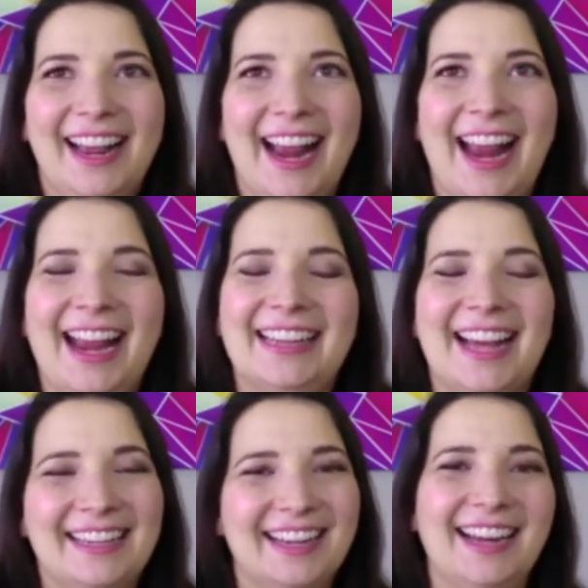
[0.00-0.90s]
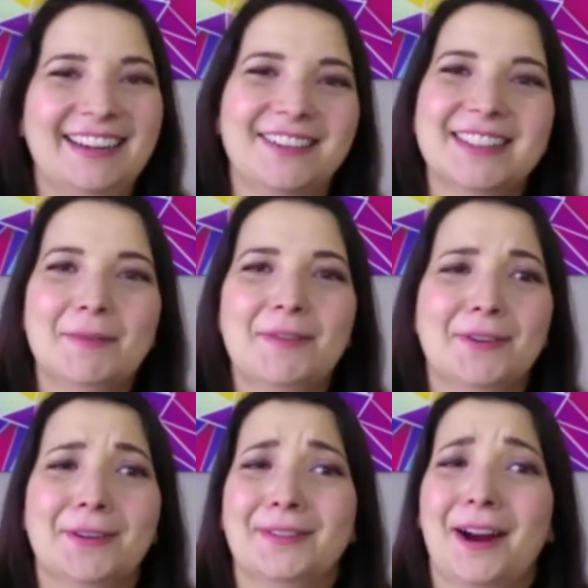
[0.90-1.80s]
And I, I know some of you
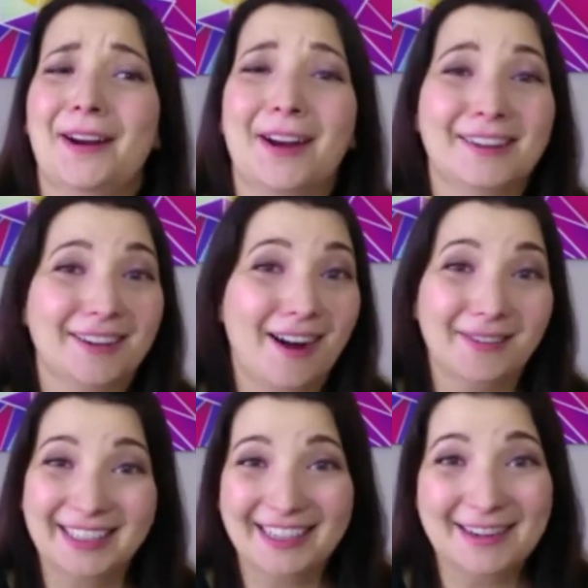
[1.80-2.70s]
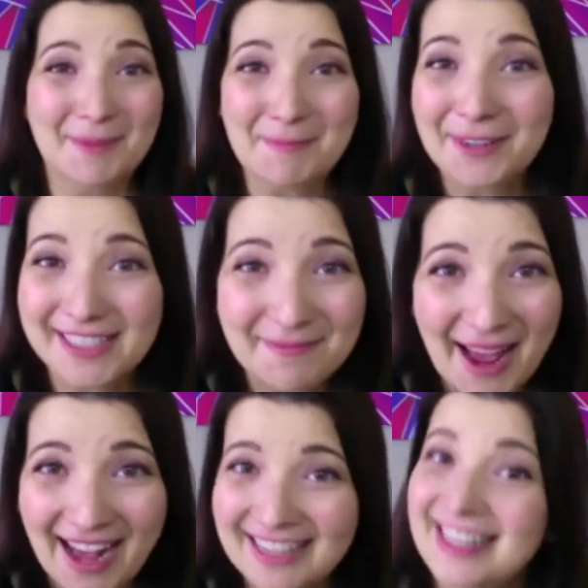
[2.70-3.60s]
are, are, are already going to be pushing
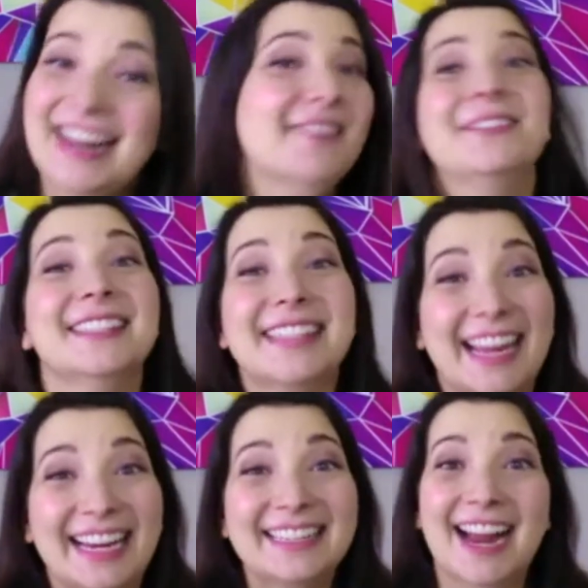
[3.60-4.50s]
back saying, well, Sage,